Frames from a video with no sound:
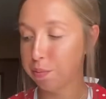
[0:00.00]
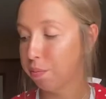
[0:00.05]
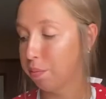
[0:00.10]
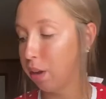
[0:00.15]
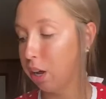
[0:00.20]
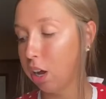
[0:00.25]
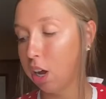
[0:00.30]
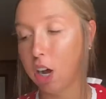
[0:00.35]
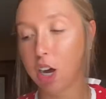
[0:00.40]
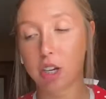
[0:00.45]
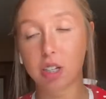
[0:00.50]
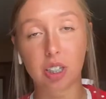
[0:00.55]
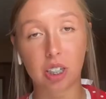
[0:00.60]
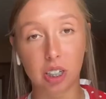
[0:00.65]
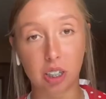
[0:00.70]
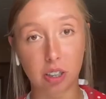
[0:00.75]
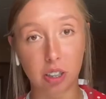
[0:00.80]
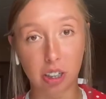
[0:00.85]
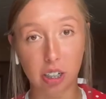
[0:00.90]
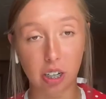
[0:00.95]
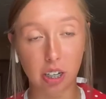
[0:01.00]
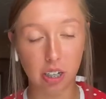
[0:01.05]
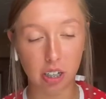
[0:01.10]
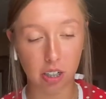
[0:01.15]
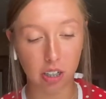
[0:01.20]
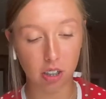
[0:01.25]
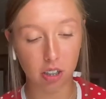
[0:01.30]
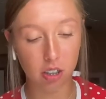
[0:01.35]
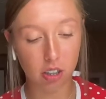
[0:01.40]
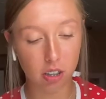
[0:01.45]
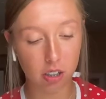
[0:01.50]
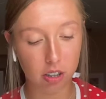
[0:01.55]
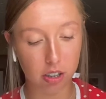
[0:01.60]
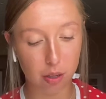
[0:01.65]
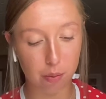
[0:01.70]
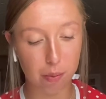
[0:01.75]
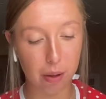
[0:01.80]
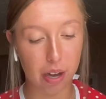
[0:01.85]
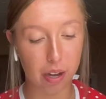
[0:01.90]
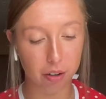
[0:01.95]
OxiClean in here,
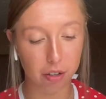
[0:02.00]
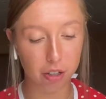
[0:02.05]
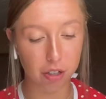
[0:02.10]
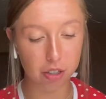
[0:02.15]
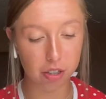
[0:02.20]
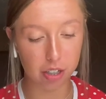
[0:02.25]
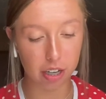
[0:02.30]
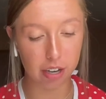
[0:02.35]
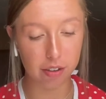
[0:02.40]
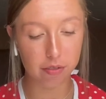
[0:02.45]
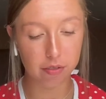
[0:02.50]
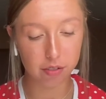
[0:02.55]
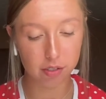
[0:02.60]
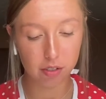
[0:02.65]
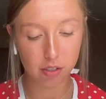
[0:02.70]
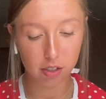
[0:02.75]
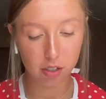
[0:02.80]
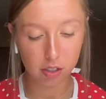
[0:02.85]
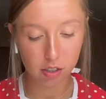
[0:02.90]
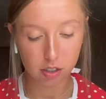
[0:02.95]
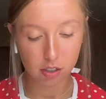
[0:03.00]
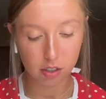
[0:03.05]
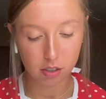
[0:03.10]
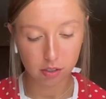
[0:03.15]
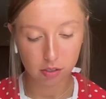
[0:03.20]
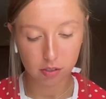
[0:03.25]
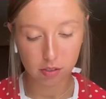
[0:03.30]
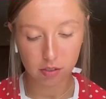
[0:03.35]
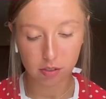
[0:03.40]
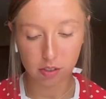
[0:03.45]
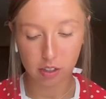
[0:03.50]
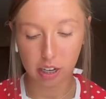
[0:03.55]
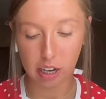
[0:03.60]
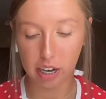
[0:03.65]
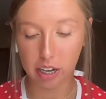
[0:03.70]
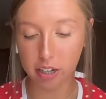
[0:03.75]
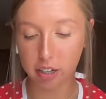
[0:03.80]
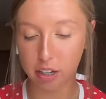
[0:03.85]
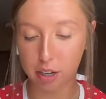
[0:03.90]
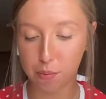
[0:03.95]
the powder stuff,
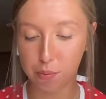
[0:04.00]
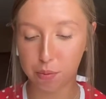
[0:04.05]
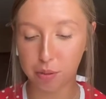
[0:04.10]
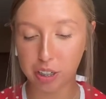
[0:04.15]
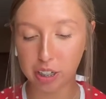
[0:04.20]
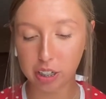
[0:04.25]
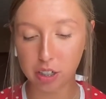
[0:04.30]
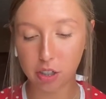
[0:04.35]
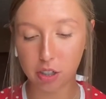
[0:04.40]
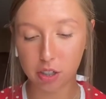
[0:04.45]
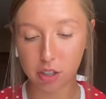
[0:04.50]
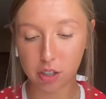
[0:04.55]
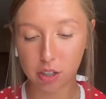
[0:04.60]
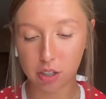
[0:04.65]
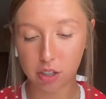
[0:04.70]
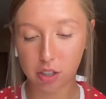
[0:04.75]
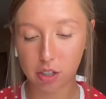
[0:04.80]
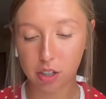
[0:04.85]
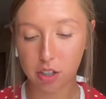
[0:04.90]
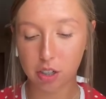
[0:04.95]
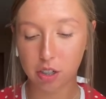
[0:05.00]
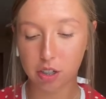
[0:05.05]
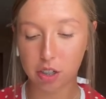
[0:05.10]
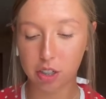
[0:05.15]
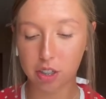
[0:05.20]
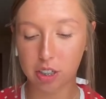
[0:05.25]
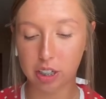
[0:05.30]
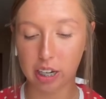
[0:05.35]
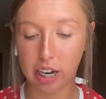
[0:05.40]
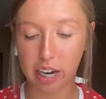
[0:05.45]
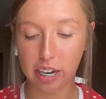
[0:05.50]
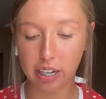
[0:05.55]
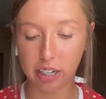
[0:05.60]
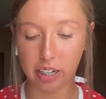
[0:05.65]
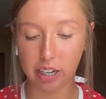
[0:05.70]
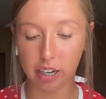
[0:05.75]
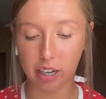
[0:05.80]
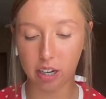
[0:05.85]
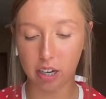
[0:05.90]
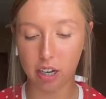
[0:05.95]
and the bleach, just to kind of
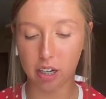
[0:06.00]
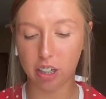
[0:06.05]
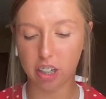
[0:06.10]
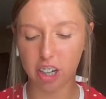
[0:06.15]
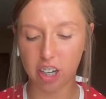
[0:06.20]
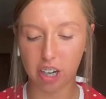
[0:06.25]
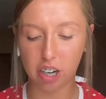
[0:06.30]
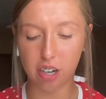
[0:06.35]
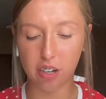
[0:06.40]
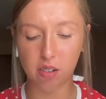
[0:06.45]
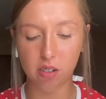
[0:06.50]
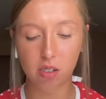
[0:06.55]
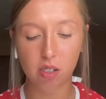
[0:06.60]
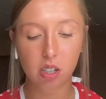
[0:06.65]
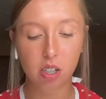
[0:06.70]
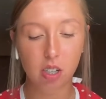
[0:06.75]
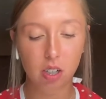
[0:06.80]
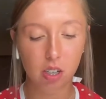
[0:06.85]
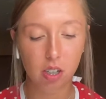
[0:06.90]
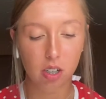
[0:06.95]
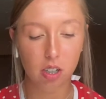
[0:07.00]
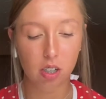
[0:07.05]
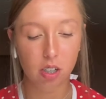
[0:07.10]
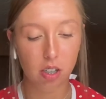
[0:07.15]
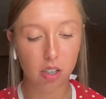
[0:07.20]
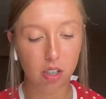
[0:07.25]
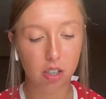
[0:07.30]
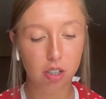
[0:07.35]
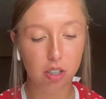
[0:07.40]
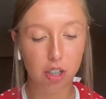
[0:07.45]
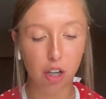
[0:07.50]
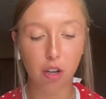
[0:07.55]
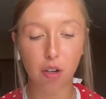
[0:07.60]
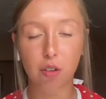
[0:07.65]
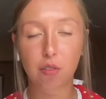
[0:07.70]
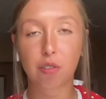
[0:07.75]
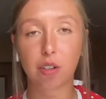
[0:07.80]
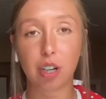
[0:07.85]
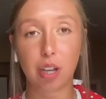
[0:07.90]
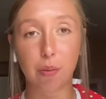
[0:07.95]
get a good soak
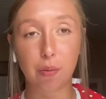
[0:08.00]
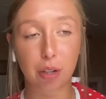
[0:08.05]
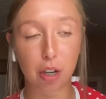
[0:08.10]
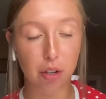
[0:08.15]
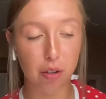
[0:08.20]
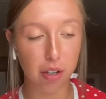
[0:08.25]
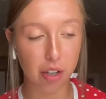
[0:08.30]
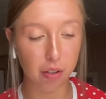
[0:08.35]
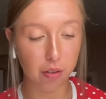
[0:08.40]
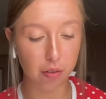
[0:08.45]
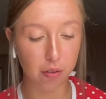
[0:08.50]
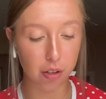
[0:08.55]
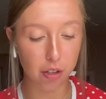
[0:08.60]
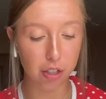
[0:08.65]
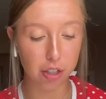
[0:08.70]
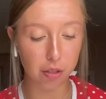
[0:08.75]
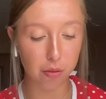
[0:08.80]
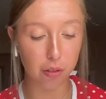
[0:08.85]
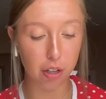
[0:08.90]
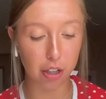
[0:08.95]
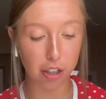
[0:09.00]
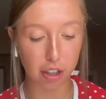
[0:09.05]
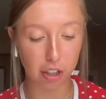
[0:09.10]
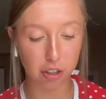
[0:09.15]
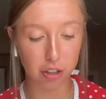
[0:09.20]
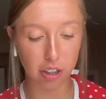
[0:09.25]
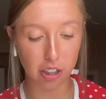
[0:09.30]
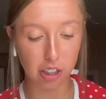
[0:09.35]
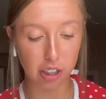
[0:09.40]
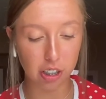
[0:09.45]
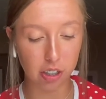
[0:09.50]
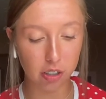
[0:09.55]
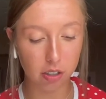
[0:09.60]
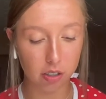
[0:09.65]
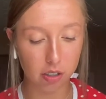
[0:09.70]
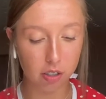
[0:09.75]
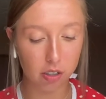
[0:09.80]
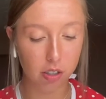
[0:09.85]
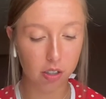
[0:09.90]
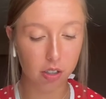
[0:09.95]
for them going while you're cleaning.
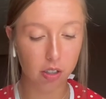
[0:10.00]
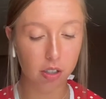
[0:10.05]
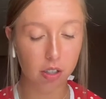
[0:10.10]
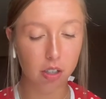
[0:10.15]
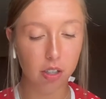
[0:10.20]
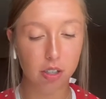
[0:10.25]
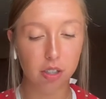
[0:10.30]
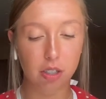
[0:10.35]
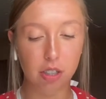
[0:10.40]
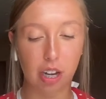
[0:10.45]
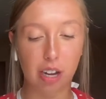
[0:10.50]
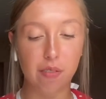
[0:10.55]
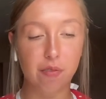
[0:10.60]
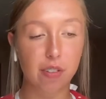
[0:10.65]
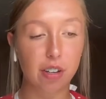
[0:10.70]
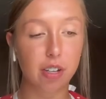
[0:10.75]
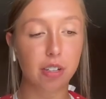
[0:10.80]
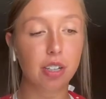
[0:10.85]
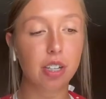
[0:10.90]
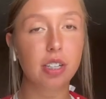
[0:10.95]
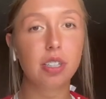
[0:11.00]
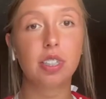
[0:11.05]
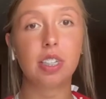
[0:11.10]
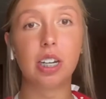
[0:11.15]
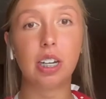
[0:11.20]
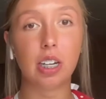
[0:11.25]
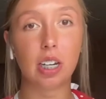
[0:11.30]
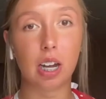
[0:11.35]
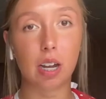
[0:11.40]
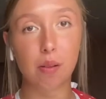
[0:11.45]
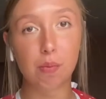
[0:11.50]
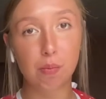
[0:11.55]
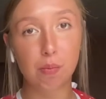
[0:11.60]
So I filled this sink up,